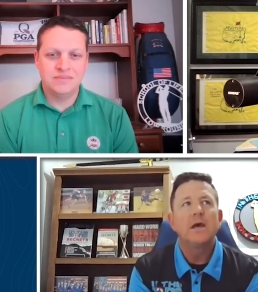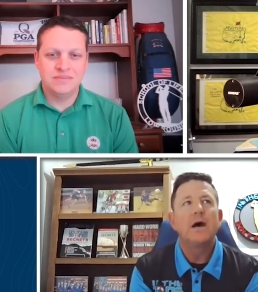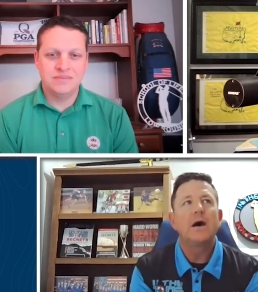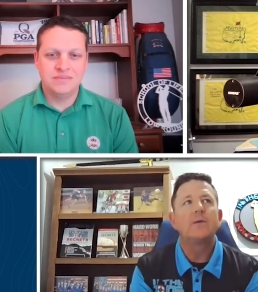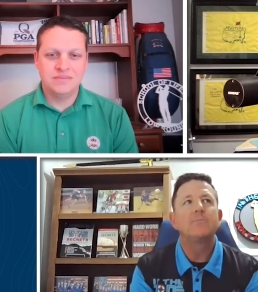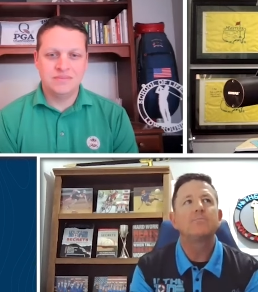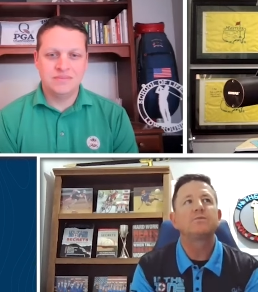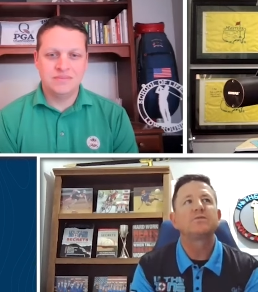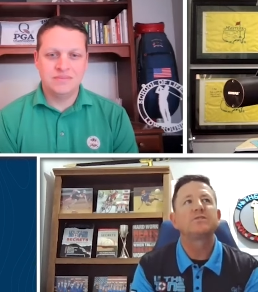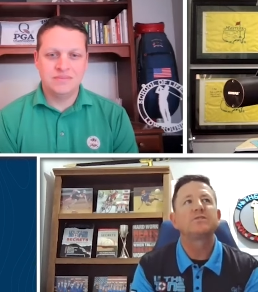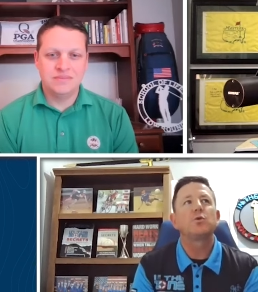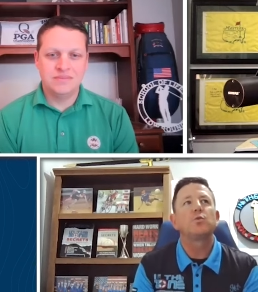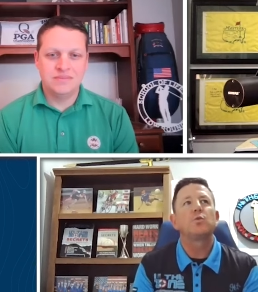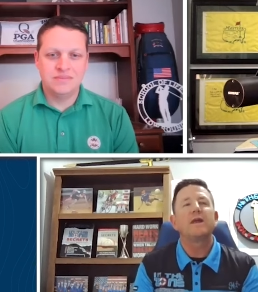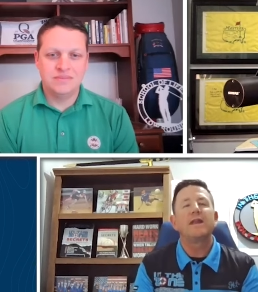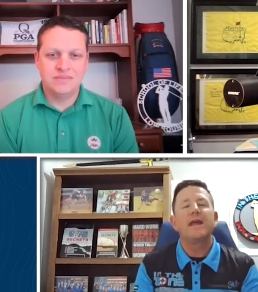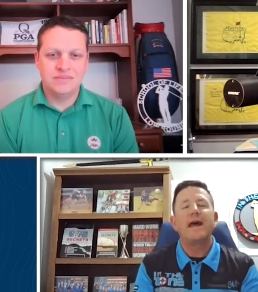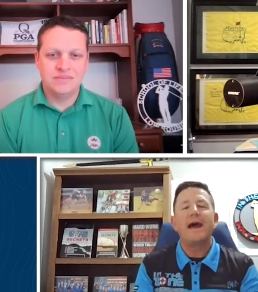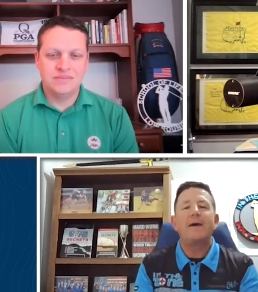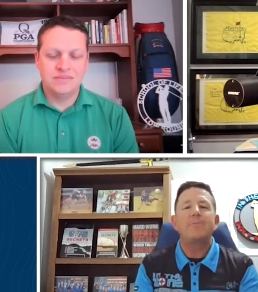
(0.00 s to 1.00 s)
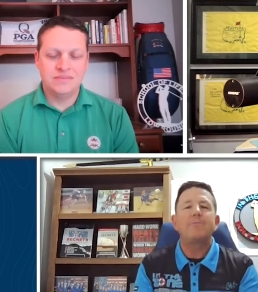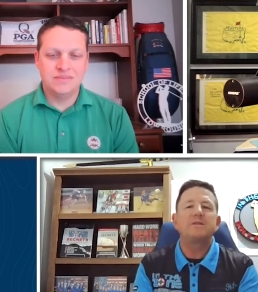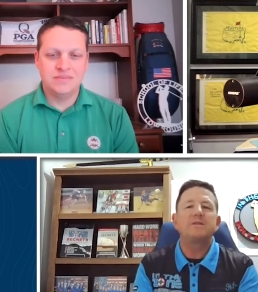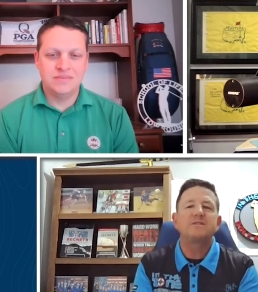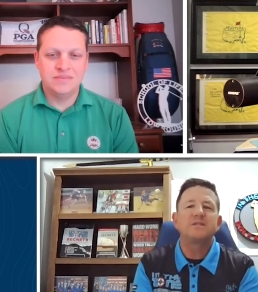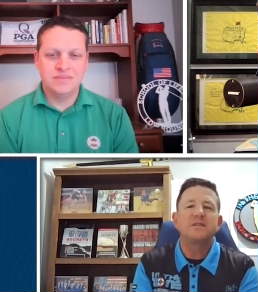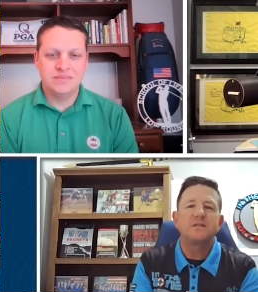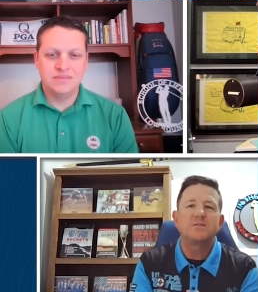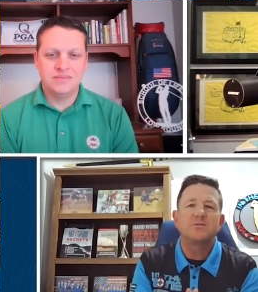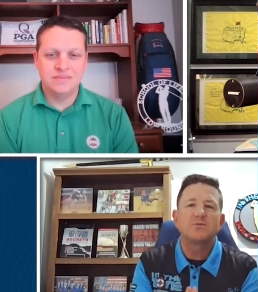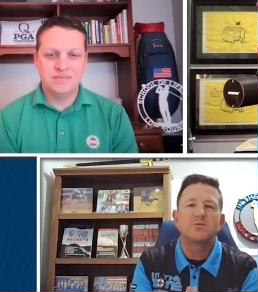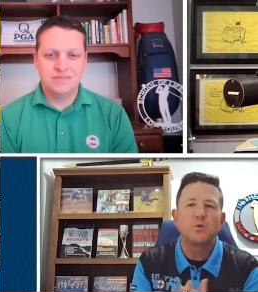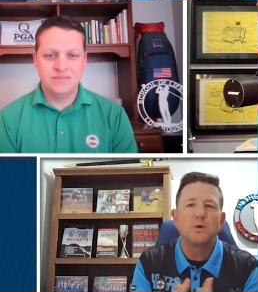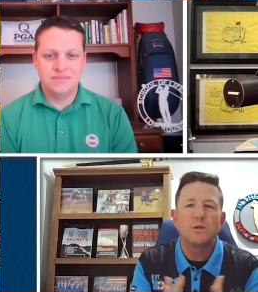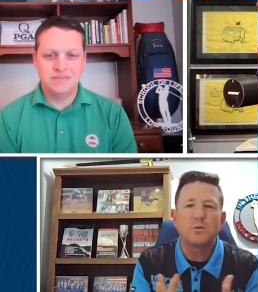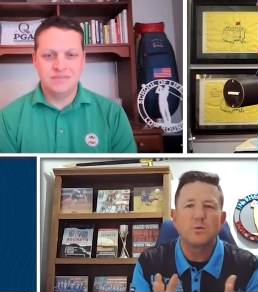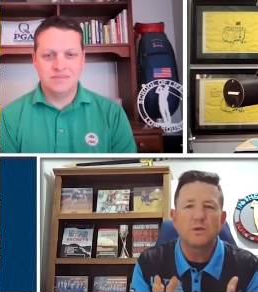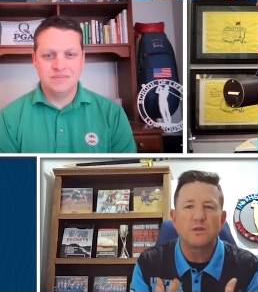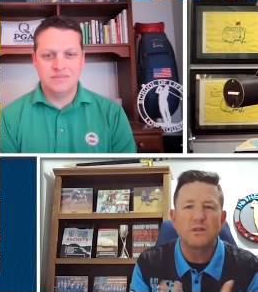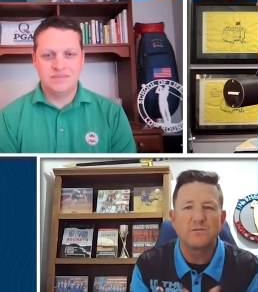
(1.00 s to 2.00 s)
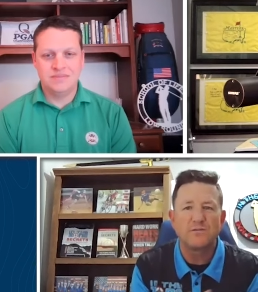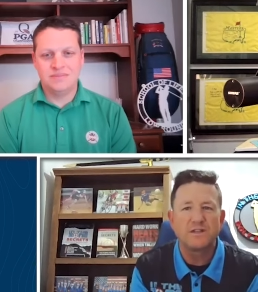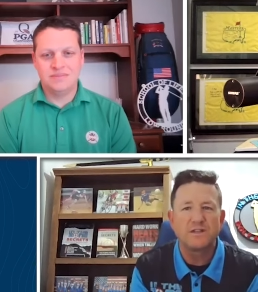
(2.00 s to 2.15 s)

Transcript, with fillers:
Speaker 1: uh, so what happens is what what the